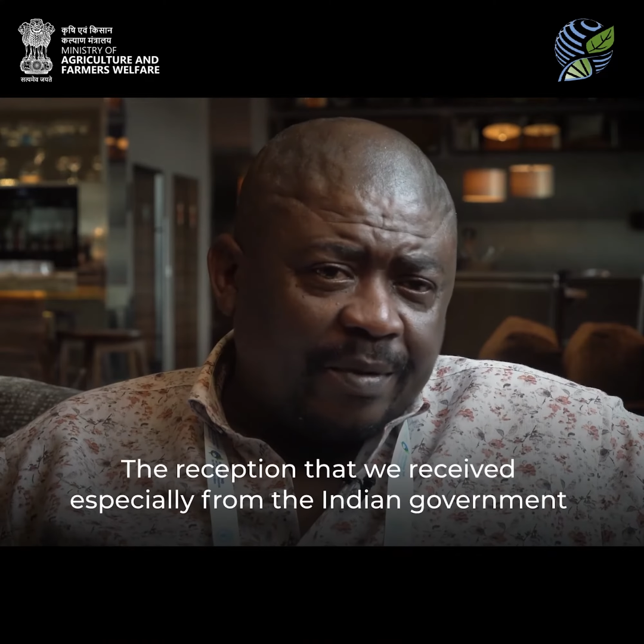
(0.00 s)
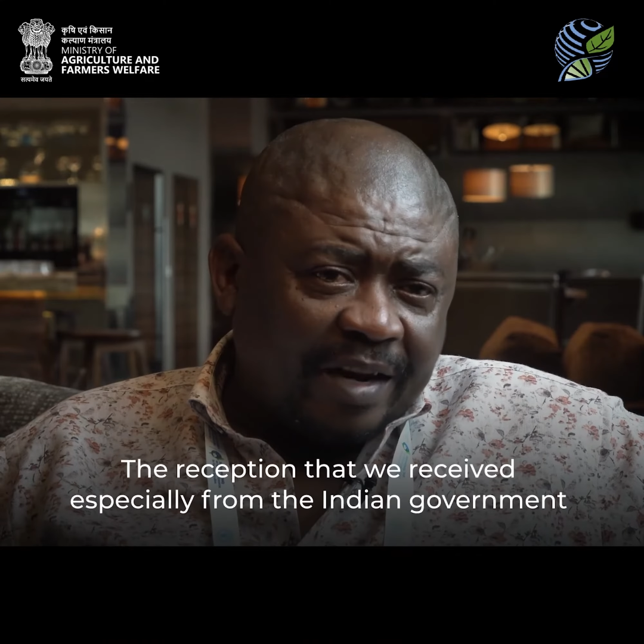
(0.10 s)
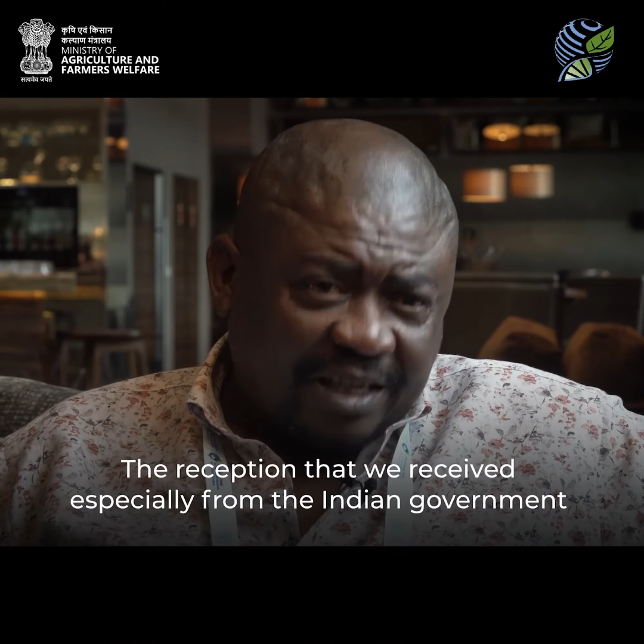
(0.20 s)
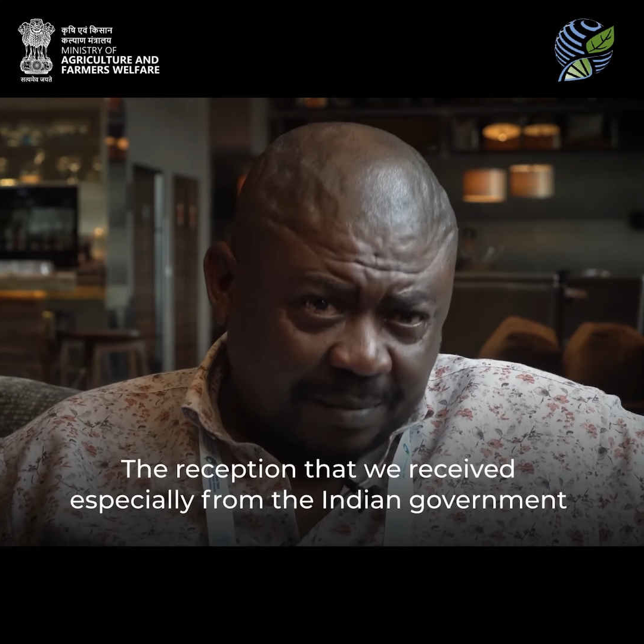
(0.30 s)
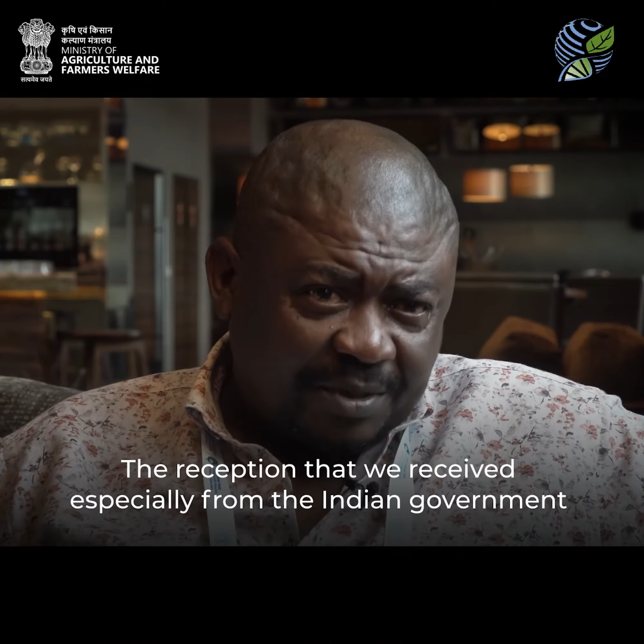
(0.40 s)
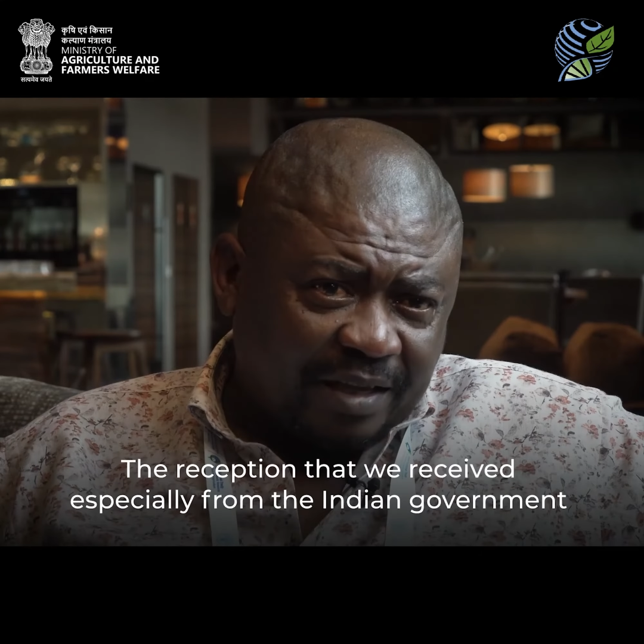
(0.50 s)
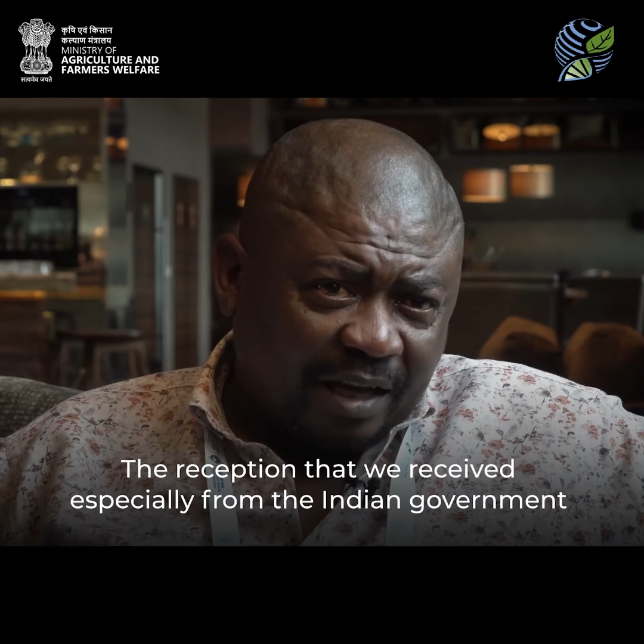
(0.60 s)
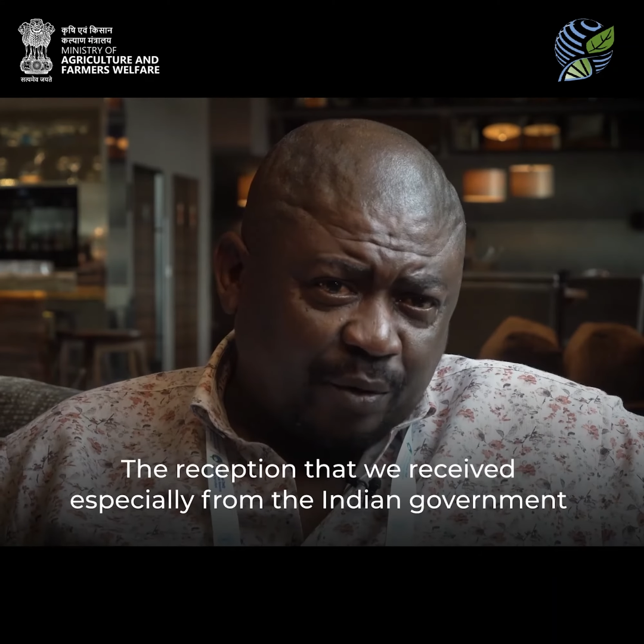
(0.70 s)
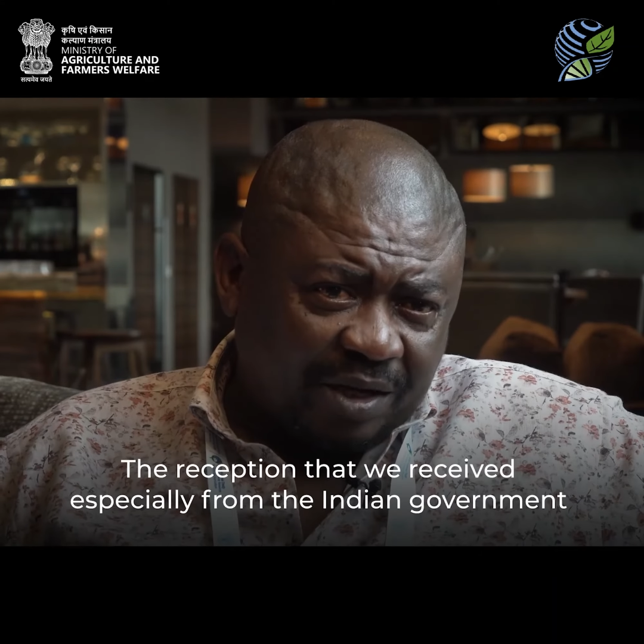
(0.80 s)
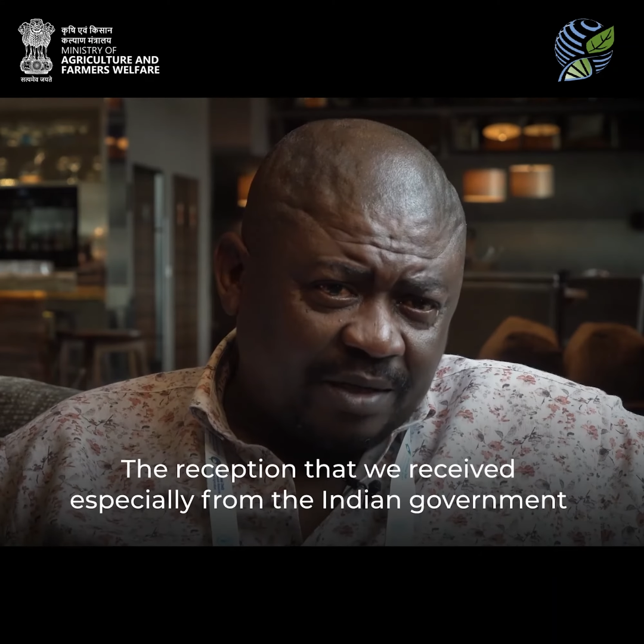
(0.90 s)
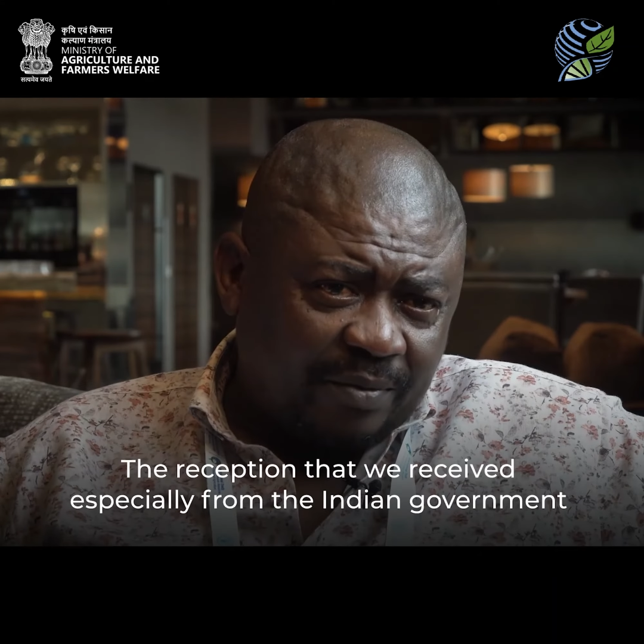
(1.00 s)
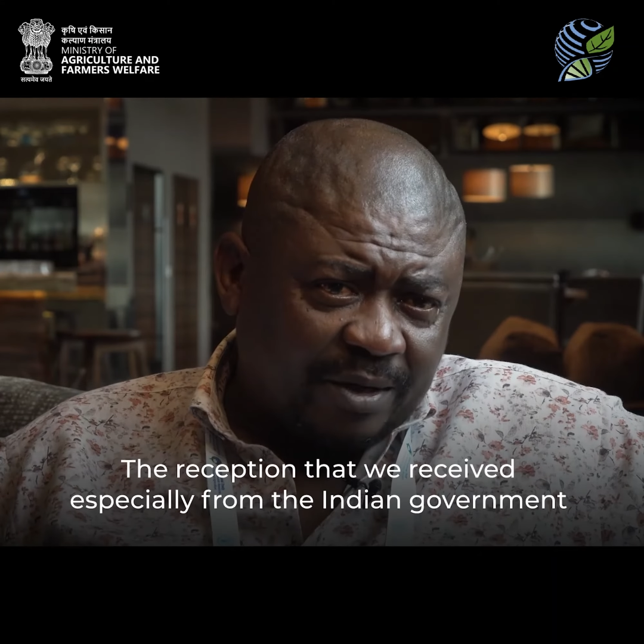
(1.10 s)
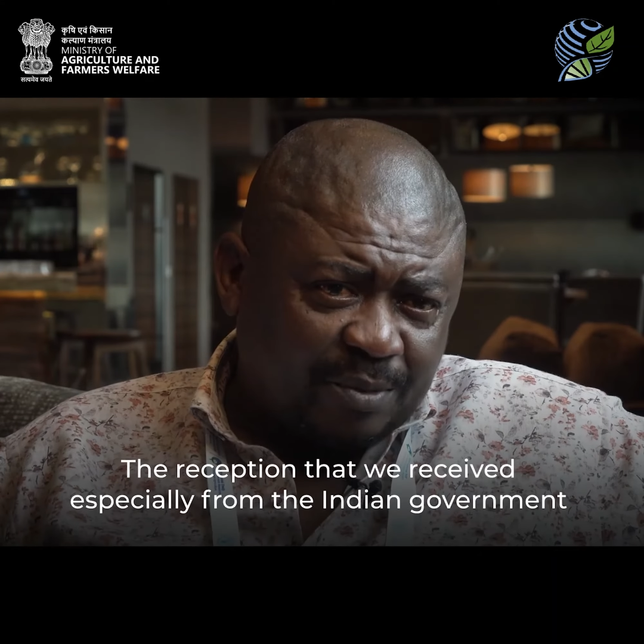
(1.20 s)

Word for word: reception that we received,